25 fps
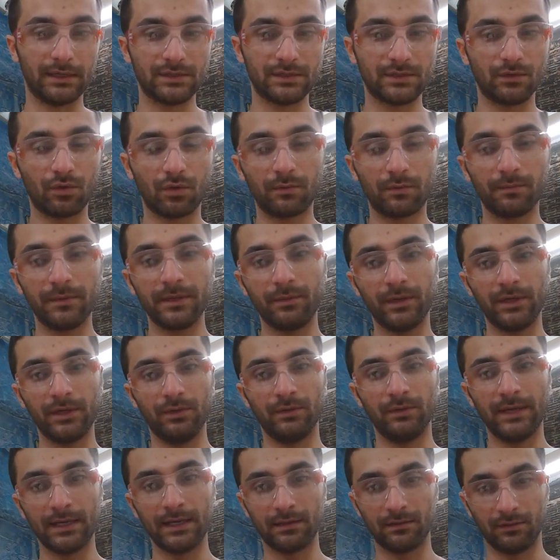So normally when you
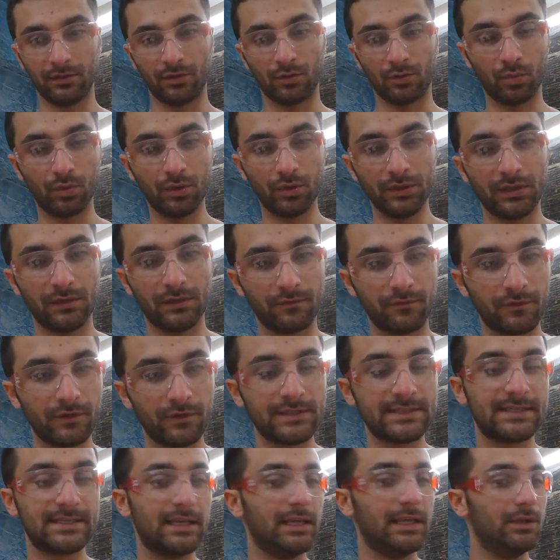get your wood, the first thing